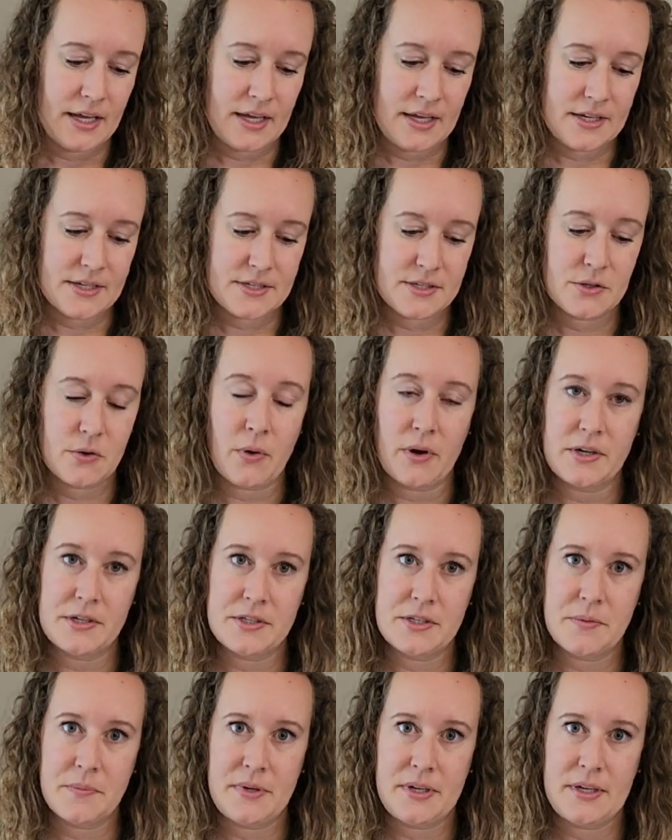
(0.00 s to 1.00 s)
is going
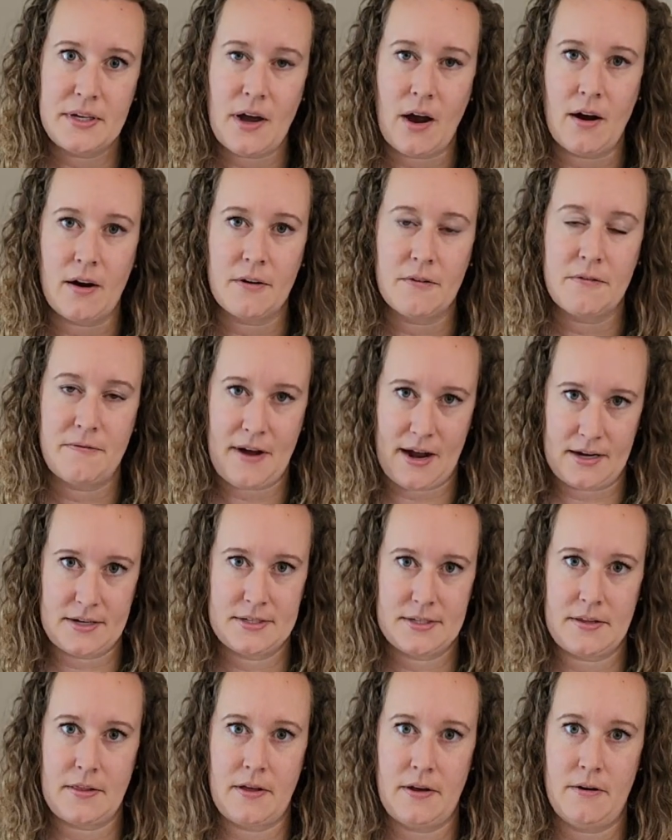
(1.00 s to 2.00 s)
to be our
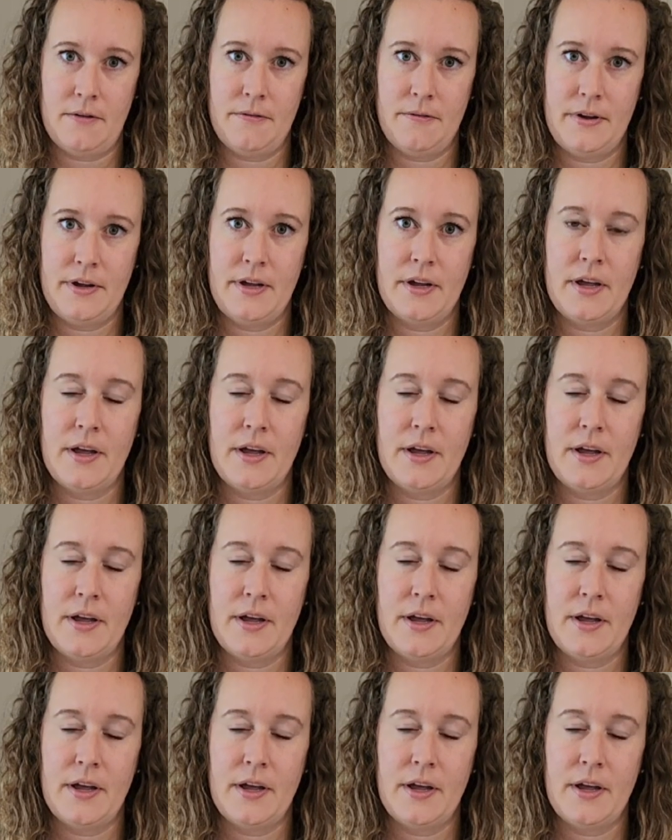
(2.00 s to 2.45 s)
foxglove.